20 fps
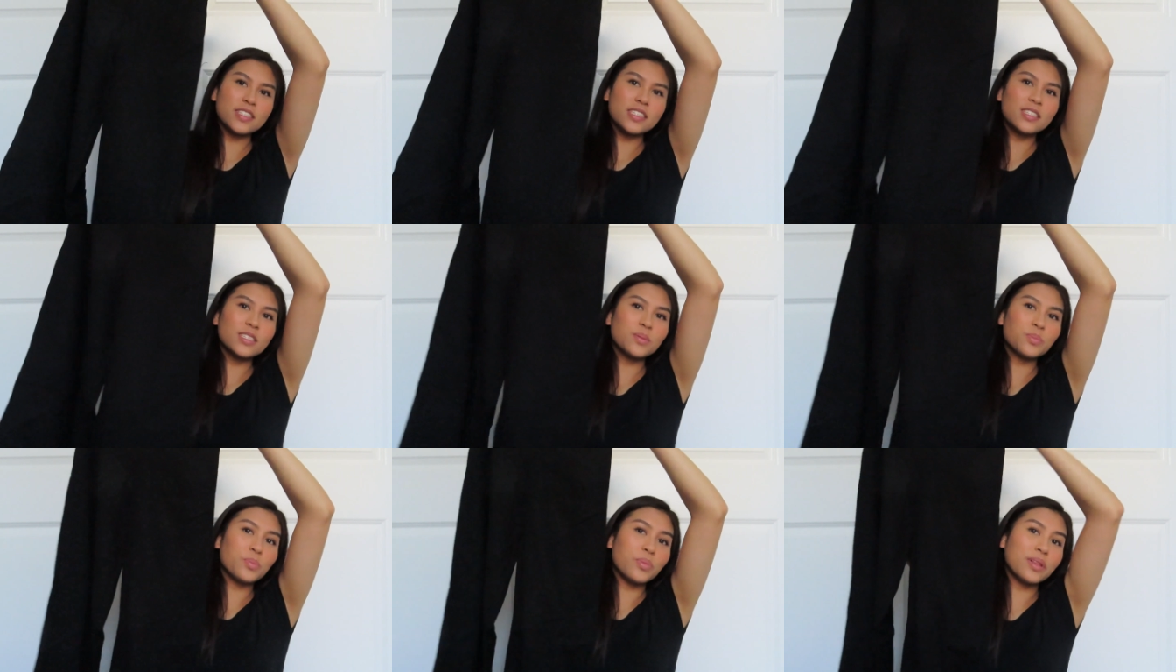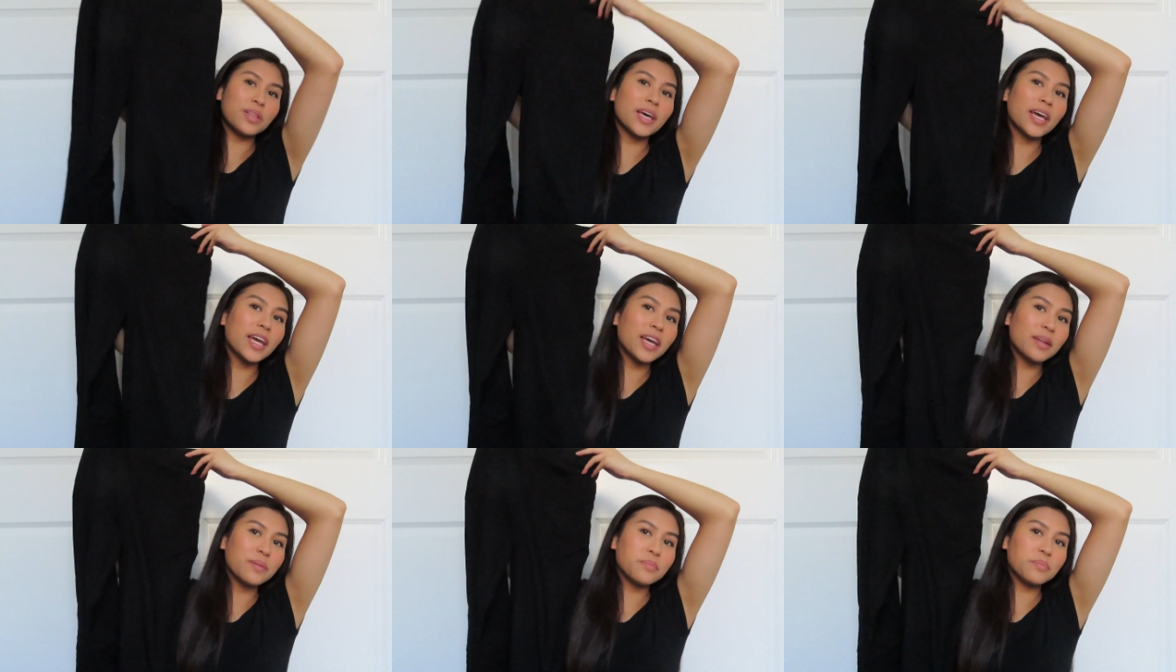just
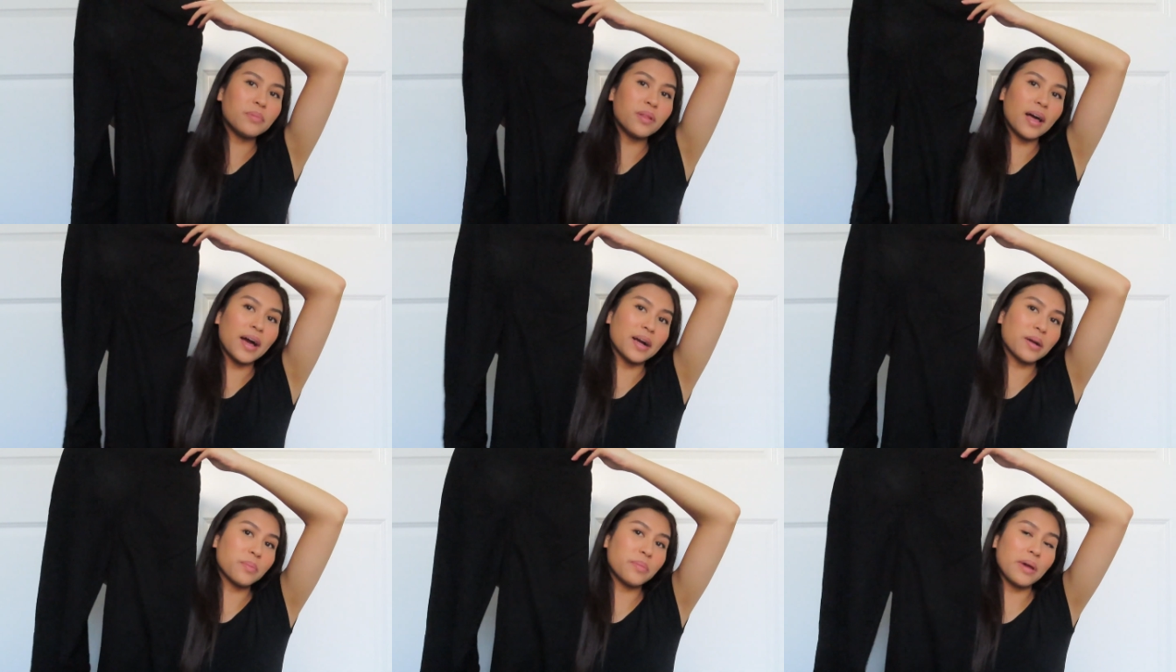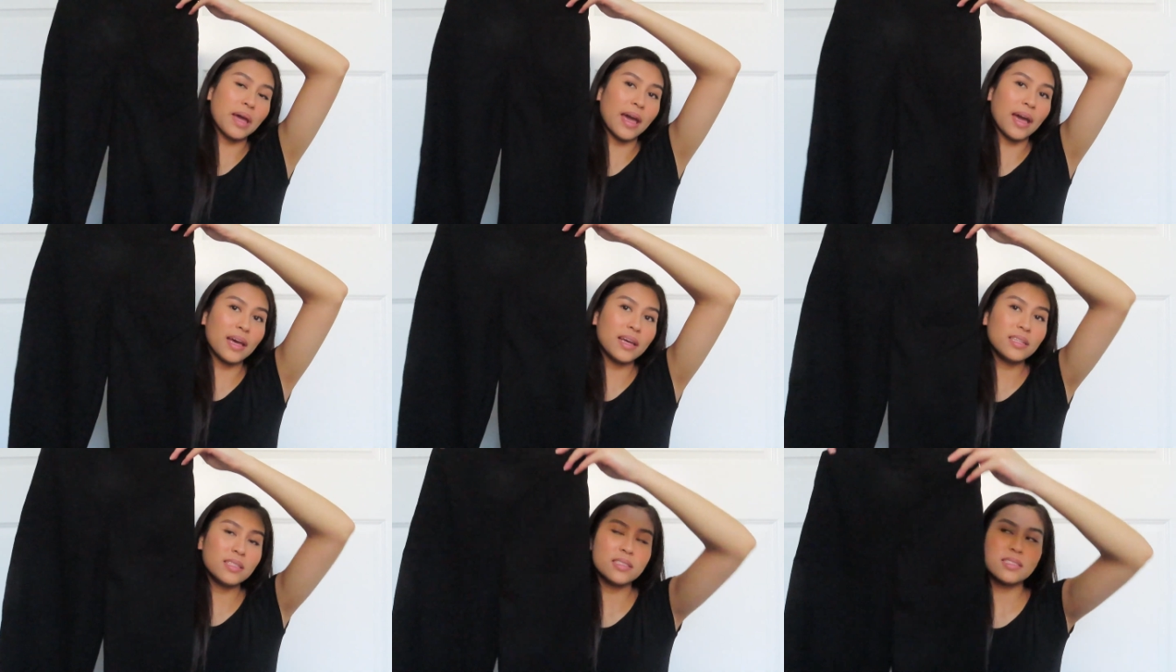plain black
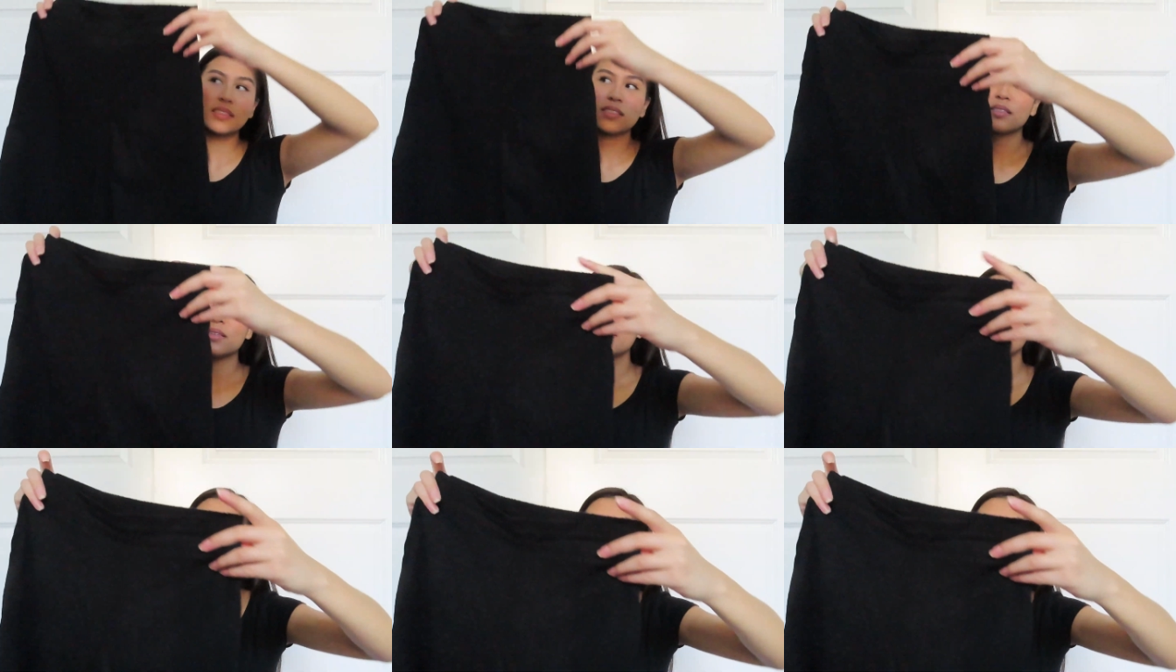pants